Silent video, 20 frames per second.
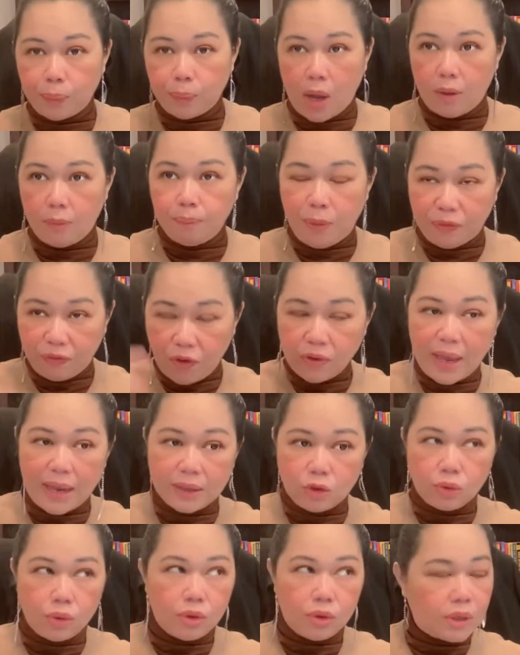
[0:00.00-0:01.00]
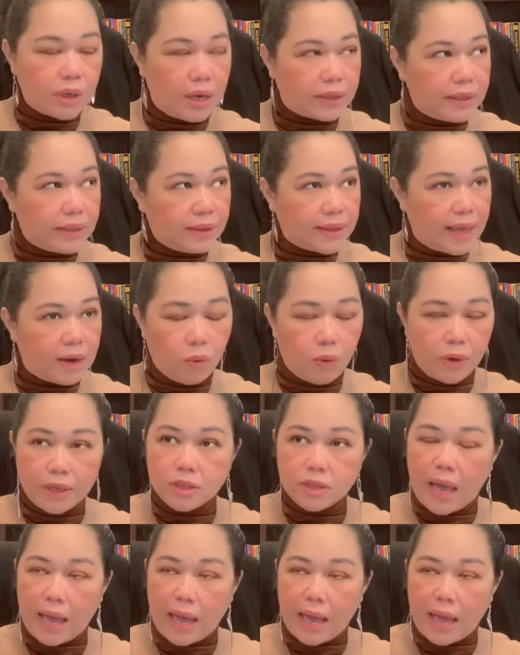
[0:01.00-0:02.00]
before that, I think 10 over
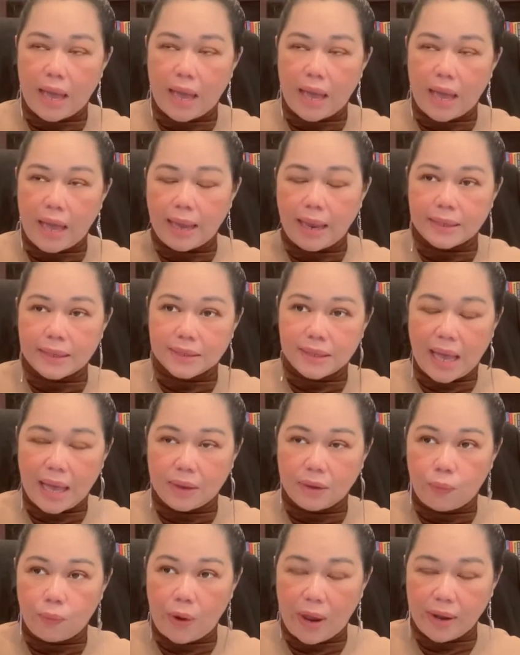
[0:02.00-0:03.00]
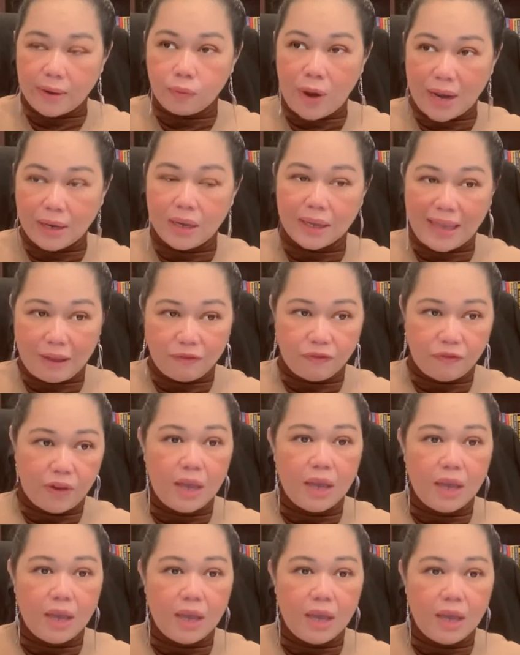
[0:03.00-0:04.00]
years, I ran a
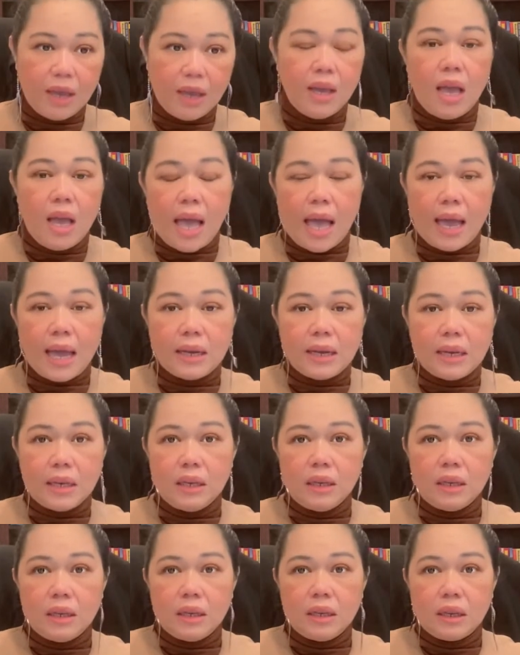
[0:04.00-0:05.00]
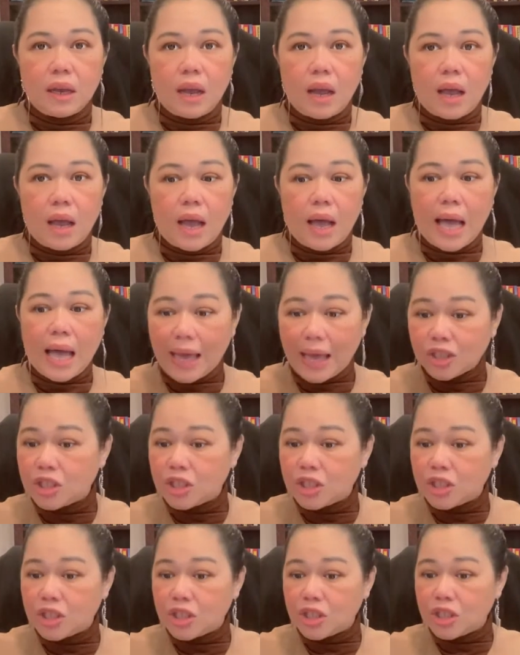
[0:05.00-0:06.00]
cafe, and I
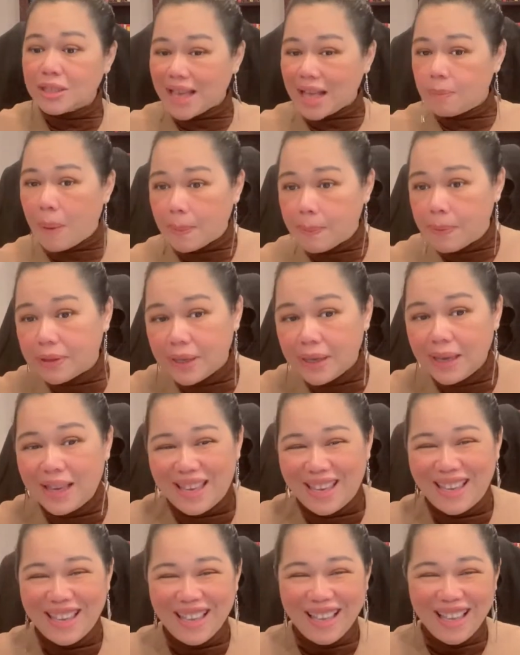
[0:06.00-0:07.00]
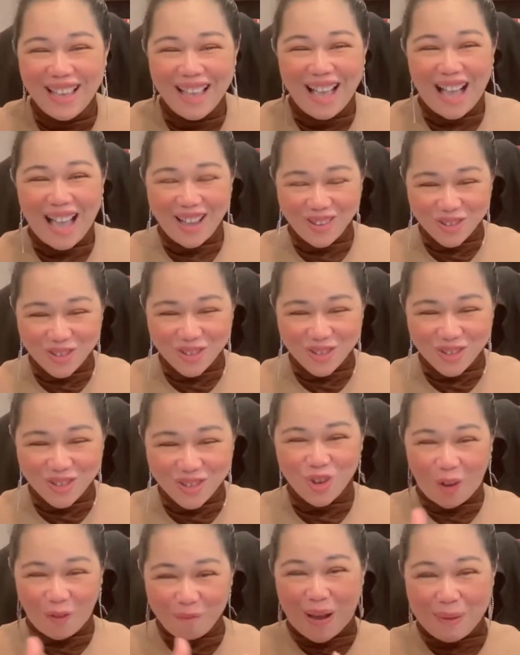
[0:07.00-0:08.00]
actually sell bubble tea. I also
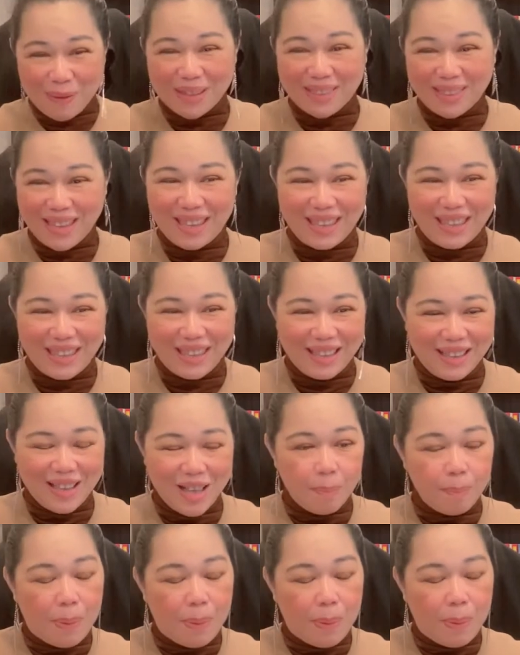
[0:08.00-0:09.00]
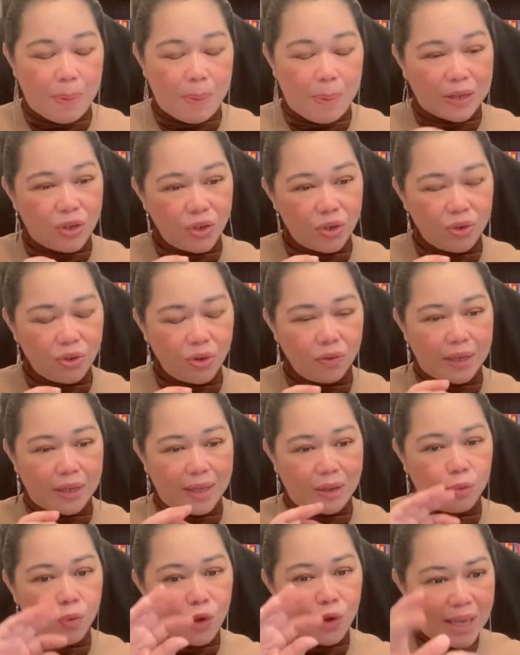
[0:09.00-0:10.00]
got bubble tea. But do you know that
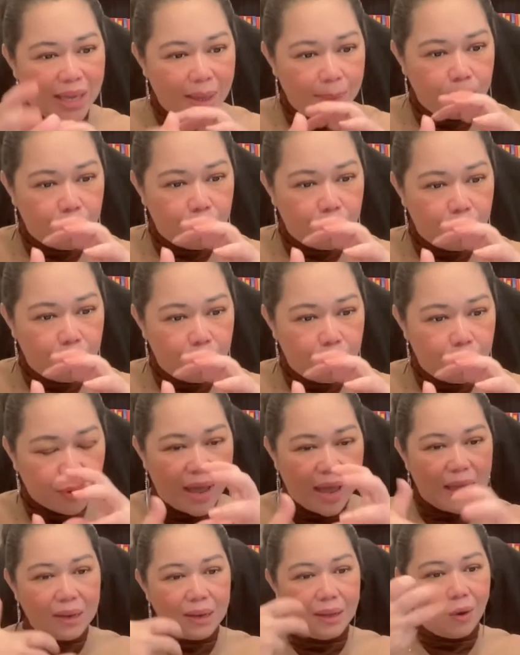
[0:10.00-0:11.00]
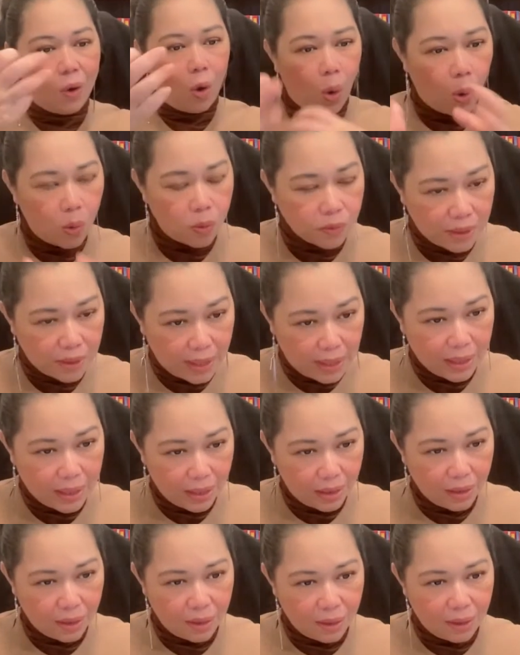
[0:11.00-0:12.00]
they rebrand the whole thing?